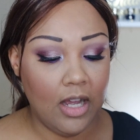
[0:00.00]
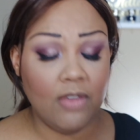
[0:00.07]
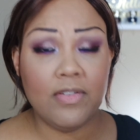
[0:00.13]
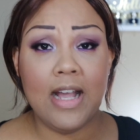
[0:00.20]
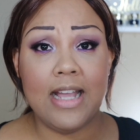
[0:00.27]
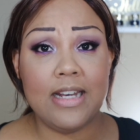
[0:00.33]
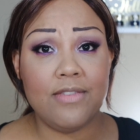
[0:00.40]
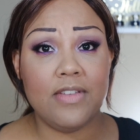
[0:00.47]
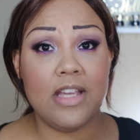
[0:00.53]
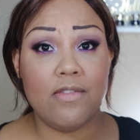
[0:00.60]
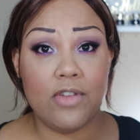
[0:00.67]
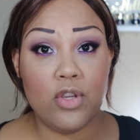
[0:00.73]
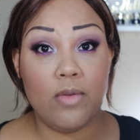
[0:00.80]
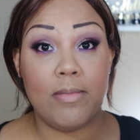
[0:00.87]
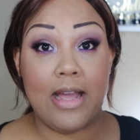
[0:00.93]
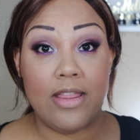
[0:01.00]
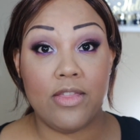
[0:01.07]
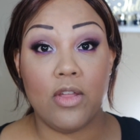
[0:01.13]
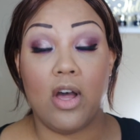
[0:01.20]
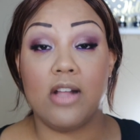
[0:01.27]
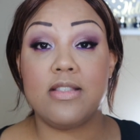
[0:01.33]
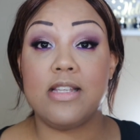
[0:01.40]
of kind of giving you my
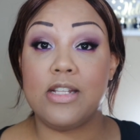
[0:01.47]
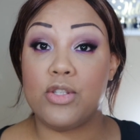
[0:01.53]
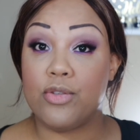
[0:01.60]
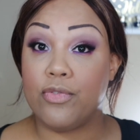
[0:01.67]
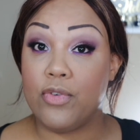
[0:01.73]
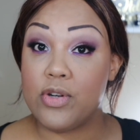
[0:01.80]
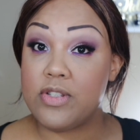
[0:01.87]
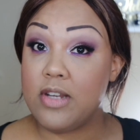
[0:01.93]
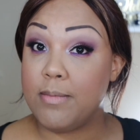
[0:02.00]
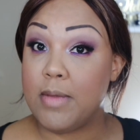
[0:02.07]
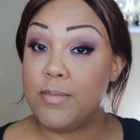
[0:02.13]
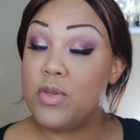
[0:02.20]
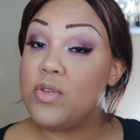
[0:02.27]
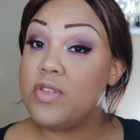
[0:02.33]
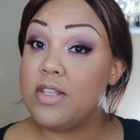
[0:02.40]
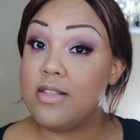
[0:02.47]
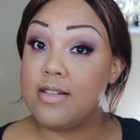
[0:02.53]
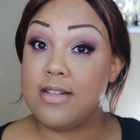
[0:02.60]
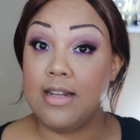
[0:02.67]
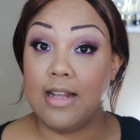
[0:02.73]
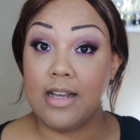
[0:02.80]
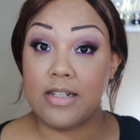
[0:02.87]
thoughts. It's the first time I'm using the
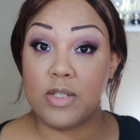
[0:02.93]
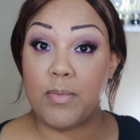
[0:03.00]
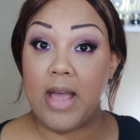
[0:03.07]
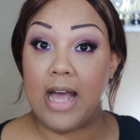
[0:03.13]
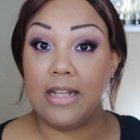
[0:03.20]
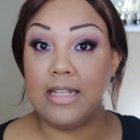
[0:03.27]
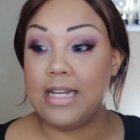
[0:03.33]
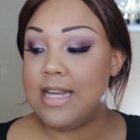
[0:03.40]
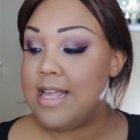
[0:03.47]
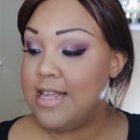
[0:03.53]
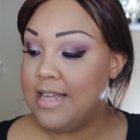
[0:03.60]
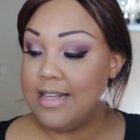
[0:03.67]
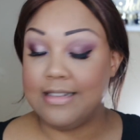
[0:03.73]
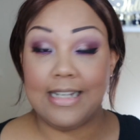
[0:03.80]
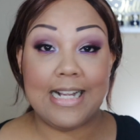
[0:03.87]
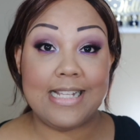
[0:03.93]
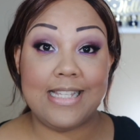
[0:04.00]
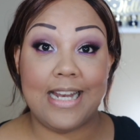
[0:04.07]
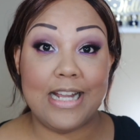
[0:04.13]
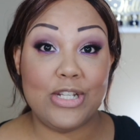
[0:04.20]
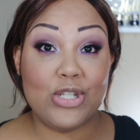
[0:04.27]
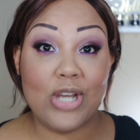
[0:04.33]
Deluxe palette. Like I
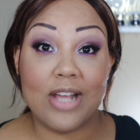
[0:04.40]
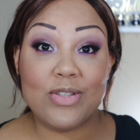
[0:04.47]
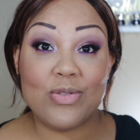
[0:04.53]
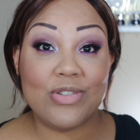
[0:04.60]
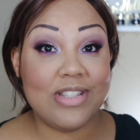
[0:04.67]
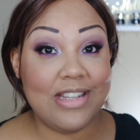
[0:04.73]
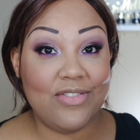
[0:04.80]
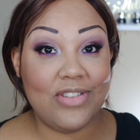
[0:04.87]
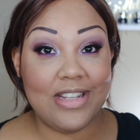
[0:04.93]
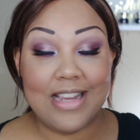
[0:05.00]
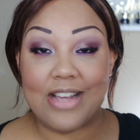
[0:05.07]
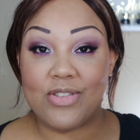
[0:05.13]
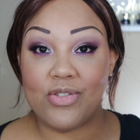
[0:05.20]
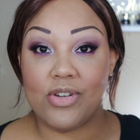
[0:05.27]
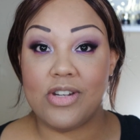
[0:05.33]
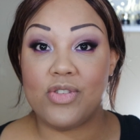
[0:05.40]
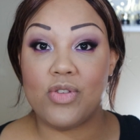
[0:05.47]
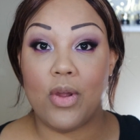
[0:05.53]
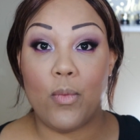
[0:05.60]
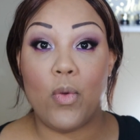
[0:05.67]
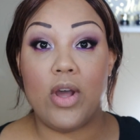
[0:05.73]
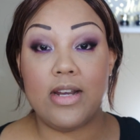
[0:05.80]
said, I just received it yesterday,
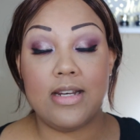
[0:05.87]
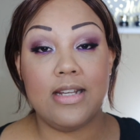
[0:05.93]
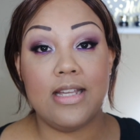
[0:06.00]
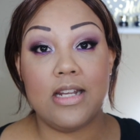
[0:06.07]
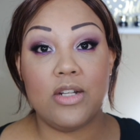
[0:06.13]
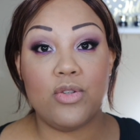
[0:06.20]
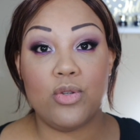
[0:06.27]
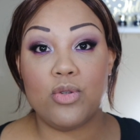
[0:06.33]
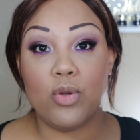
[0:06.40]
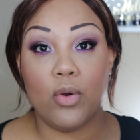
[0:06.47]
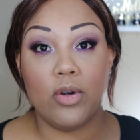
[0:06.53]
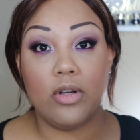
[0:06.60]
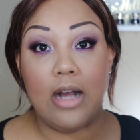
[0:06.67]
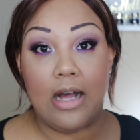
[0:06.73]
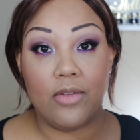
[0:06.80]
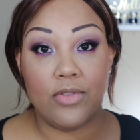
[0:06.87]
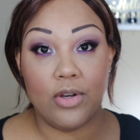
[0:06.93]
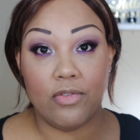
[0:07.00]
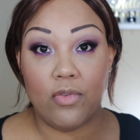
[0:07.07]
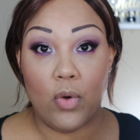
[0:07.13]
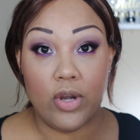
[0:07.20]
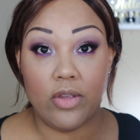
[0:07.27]
so I wanted to get a tutorial out
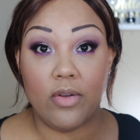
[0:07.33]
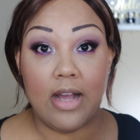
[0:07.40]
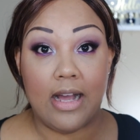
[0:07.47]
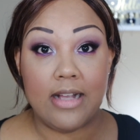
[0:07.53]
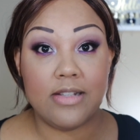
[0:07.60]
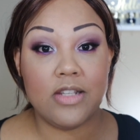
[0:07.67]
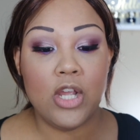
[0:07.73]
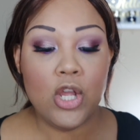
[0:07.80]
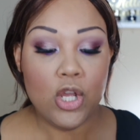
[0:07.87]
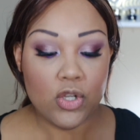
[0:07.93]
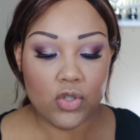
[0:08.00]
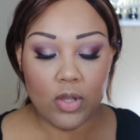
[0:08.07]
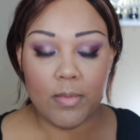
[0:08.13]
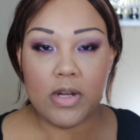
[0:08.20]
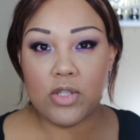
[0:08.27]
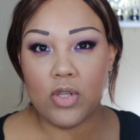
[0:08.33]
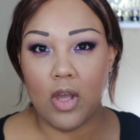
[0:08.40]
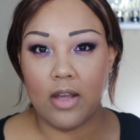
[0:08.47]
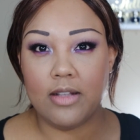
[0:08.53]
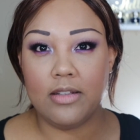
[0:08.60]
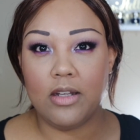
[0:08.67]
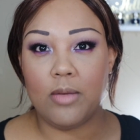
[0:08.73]
there for you guys. So I'm going to
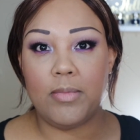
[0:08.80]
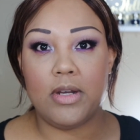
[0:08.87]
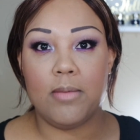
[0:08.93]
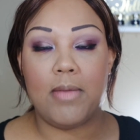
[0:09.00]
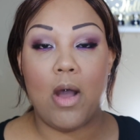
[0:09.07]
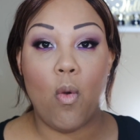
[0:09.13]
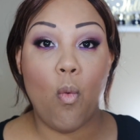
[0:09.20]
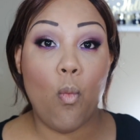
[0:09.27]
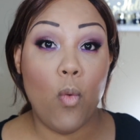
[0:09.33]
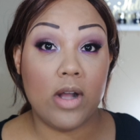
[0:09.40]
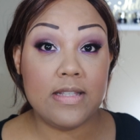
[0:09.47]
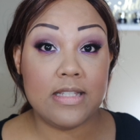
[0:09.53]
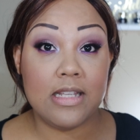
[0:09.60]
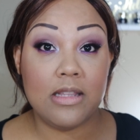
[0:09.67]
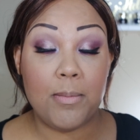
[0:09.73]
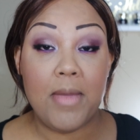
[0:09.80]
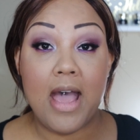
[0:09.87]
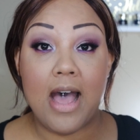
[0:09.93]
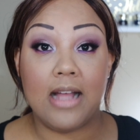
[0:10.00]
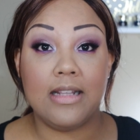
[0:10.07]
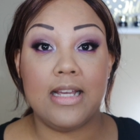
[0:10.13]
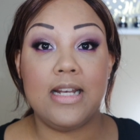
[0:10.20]
talk a little bit about what's in the
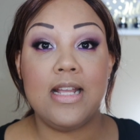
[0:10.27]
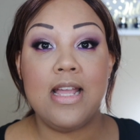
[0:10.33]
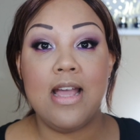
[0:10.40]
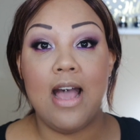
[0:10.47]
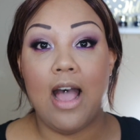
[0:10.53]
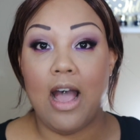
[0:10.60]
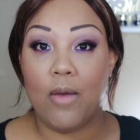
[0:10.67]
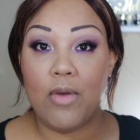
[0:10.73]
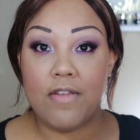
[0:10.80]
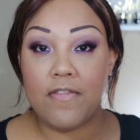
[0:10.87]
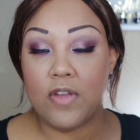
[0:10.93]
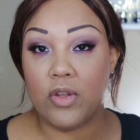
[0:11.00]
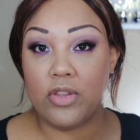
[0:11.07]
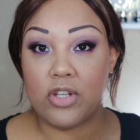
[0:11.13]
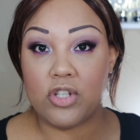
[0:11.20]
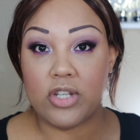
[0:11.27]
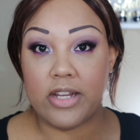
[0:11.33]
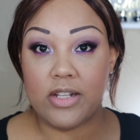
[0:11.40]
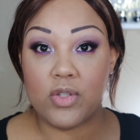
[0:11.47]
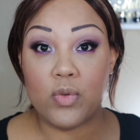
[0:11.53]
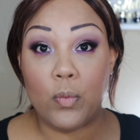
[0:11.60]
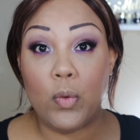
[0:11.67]
palette, how I feel the
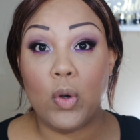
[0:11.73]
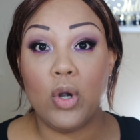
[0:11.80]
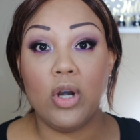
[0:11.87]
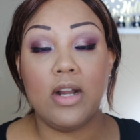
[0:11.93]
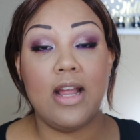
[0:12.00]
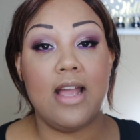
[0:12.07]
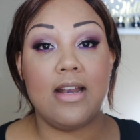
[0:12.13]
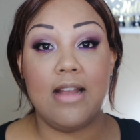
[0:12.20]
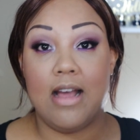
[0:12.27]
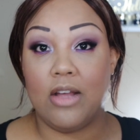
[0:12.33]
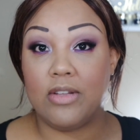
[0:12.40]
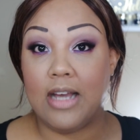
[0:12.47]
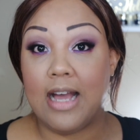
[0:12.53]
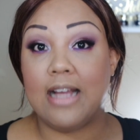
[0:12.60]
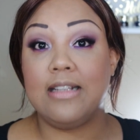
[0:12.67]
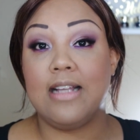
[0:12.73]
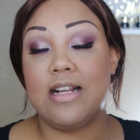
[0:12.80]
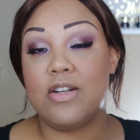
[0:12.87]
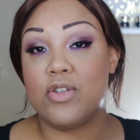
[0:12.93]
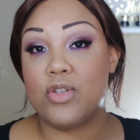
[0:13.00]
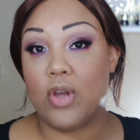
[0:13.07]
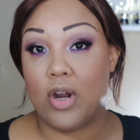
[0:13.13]
shades work, and how the
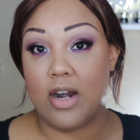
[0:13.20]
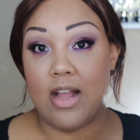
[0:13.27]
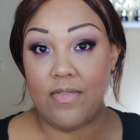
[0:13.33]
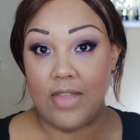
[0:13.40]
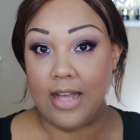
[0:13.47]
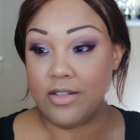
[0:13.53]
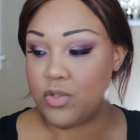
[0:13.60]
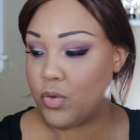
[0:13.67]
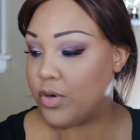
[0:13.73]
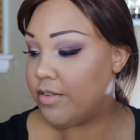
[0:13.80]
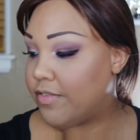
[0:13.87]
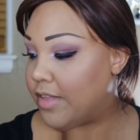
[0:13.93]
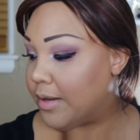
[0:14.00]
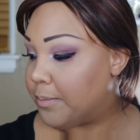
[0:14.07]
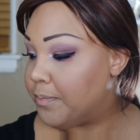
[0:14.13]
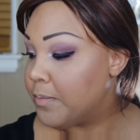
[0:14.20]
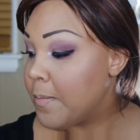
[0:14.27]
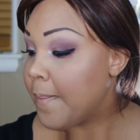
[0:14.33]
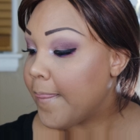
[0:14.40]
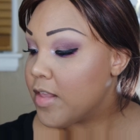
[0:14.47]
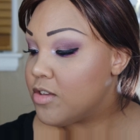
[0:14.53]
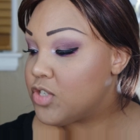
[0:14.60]
highlighters are, and that sort of thing.
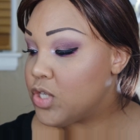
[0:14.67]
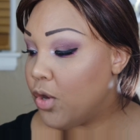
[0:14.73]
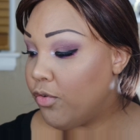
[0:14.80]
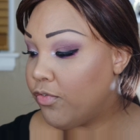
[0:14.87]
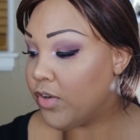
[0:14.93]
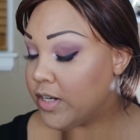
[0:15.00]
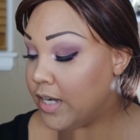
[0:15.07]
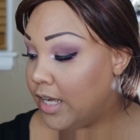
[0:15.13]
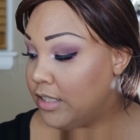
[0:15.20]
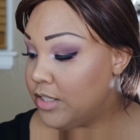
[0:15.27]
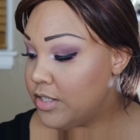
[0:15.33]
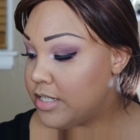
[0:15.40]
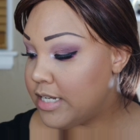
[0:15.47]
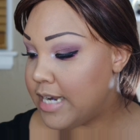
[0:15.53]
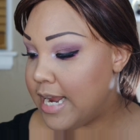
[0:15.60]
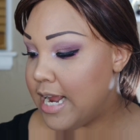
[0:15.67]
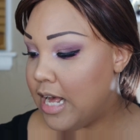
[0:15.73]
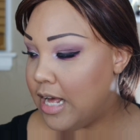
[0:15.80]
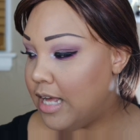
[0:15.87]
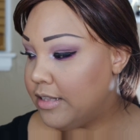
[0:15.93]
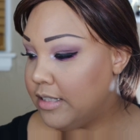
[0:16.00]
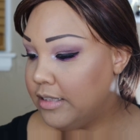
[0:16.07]
So for color today
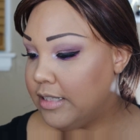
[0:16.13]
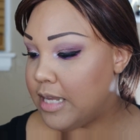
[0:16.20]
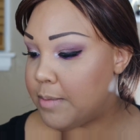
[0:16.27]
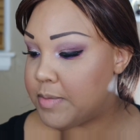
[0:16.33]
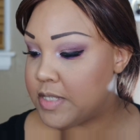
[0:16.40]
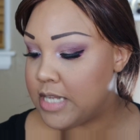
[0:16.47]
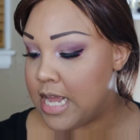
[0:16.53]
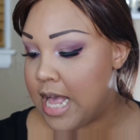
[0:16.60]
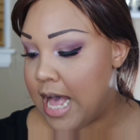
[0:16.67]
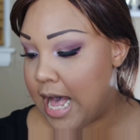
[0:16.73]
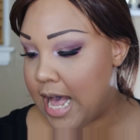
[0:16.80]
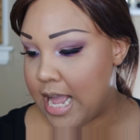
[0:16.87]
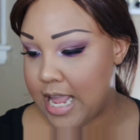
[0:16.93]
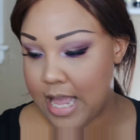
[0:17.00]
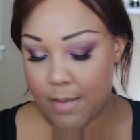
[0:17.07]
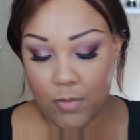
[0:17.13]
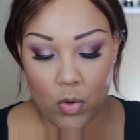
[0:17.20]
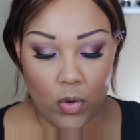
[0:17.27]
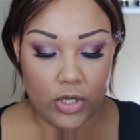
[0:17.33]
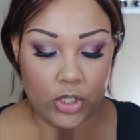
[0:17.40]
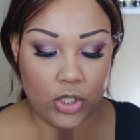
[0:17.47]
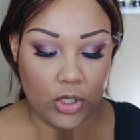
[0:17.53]
on the lips, I am
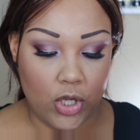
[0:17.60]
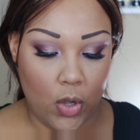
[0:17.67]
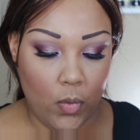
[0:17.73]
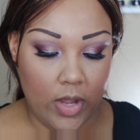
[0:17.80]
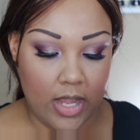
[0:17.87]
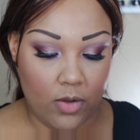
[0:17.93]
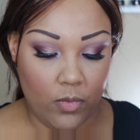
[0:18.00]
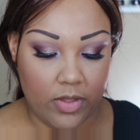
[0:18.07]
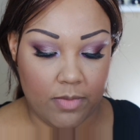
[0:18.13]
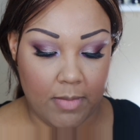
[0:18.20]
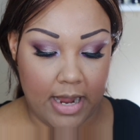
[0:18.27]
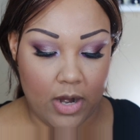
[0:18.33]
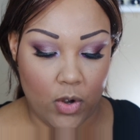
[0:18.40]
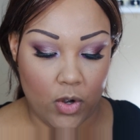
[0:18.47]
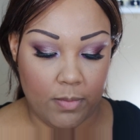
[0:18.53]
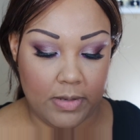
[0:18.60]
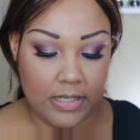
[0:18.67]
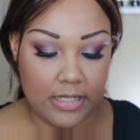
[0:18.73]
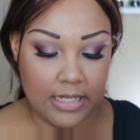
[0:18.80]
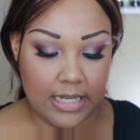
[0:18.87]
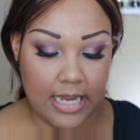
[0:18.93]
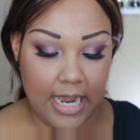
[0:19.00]
going to go in with my Urban
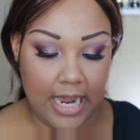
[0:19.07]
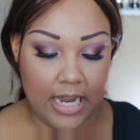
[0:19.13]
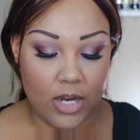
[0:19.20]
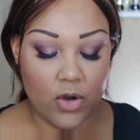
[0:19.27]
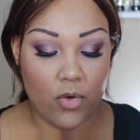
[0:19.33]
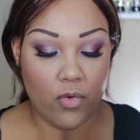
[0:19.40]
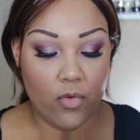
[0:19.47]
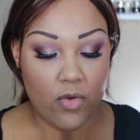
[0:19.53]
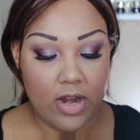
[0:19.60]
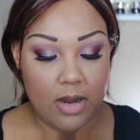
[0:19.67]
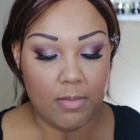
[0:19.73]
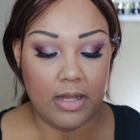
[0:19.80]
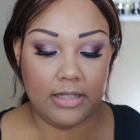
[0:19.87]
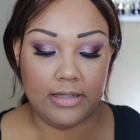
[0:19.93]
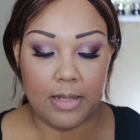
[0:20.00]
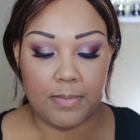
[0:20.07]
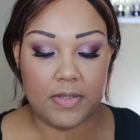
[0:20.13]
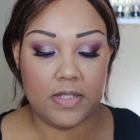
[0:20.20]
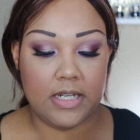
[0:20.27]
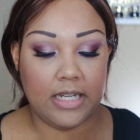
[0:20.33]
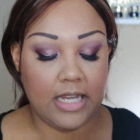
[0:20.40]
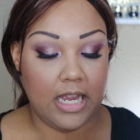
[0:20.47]
Decay Cream
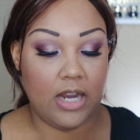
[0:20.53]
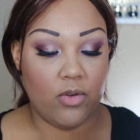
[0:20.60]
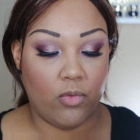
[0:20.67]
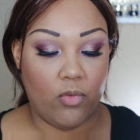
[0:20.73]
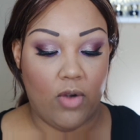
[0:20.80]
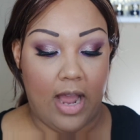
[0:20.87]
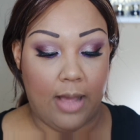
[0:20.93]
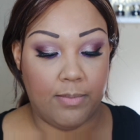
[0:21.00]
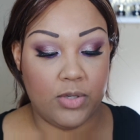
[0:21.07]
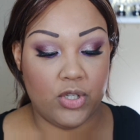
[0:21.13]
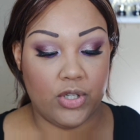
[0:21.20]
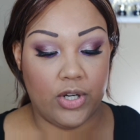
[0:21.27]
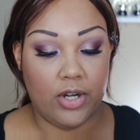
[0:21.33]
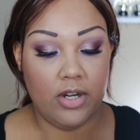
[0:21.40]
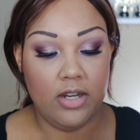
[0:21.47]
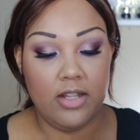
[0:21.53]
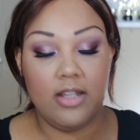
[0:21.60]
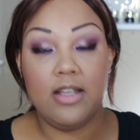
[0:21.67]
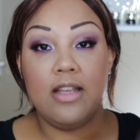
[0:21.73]
Lipstick in Rapture.